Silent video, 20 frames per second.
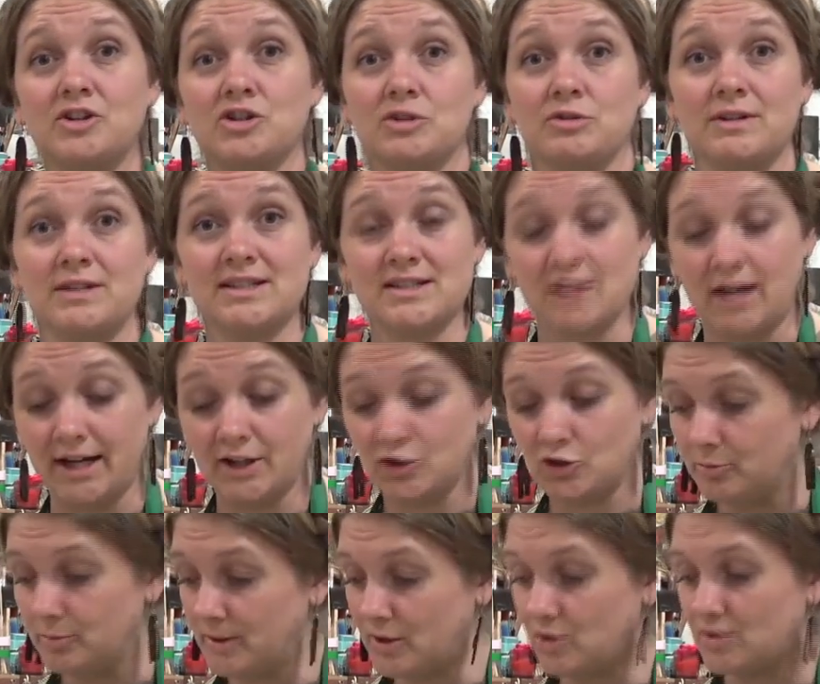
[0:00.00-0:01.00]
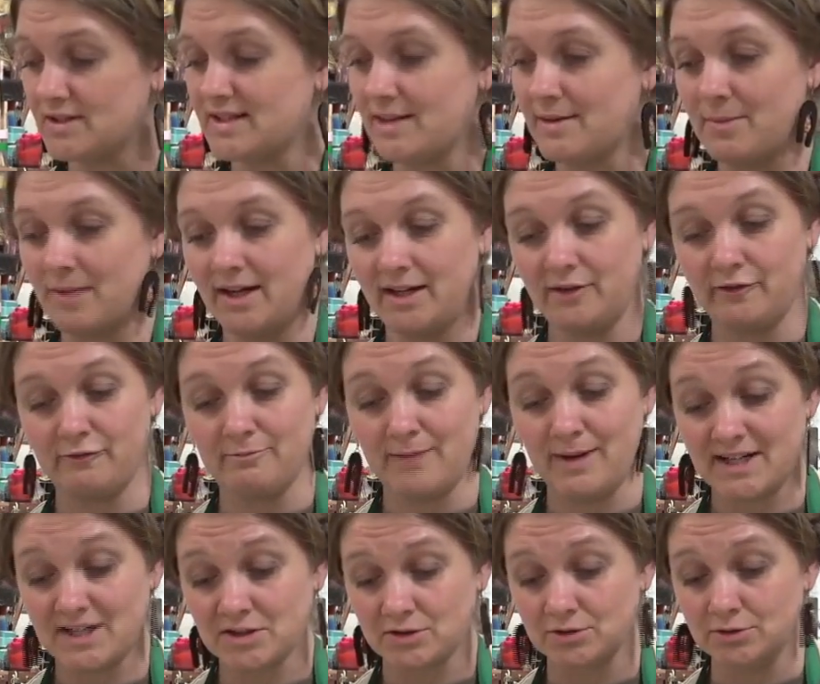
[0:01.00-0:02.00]
to recycle because they're made of
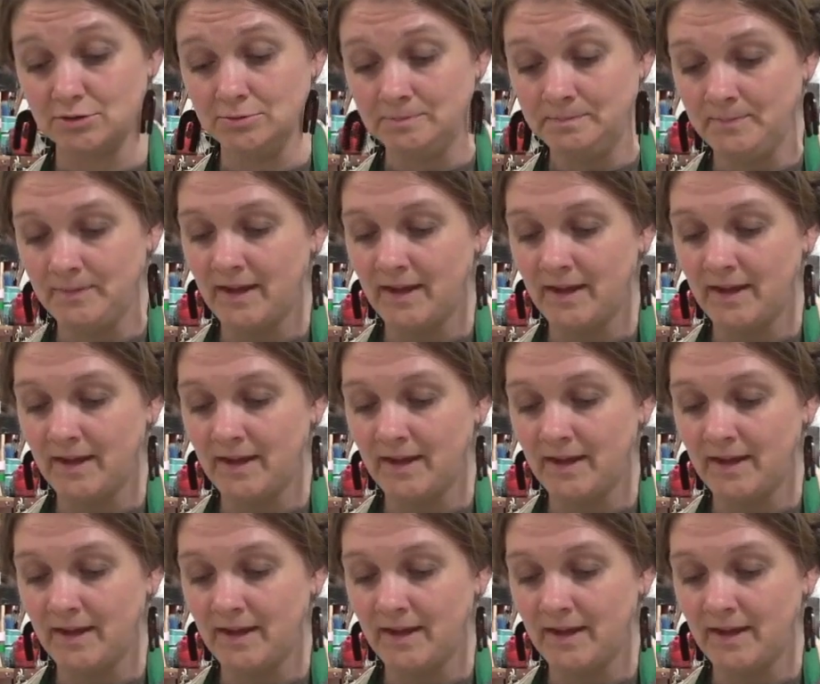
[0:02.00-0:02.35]
metal.